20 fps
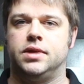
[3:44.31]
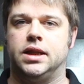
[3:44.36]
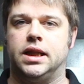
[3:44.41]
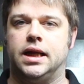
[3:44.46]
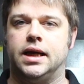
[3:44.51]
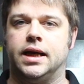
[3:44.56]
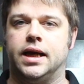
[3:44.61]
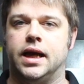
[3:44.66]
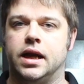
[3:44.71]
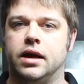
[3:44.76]

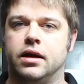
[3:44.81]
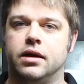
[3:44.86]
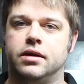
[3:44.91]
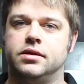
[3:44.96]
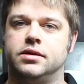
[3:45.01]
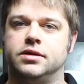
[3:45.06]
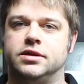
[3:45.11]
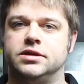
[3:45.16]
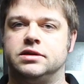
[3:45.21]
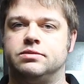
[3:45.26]
line,
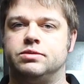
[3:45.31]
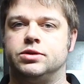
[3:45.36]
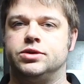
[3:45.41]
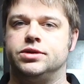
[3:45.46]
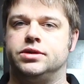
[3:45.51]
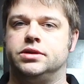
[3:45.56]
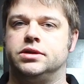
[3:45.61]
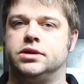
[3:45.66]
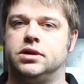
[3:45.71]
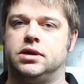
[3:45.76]
I
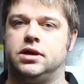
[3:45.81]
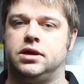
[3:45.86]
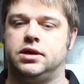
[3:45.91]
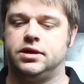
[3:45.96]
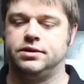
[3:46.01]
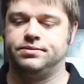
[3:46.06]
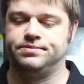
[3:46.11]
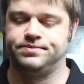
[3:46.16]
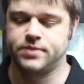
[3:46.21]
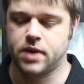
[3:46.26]
suppose you can call
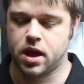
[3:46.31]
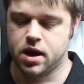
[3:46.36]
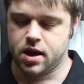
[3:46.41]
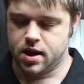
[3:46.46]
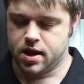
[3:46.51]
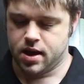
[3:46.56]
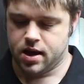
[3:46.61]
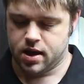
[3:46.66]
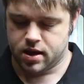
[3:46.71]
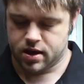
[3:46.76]
it.
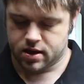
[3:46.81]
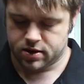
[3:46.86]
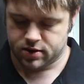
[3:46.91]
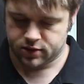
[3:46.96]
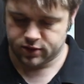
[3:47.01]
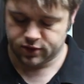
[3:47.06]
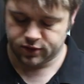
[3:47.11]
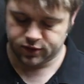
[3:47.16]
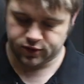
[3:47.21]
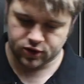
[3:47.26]

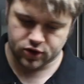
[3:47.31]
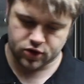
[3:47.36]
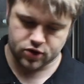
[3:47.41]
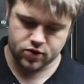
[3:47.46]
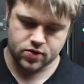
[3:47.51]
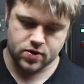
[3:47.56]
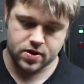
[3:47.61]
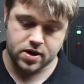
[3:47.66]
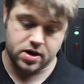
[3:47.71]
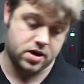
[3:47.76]

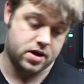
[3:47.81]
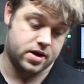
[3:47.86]
So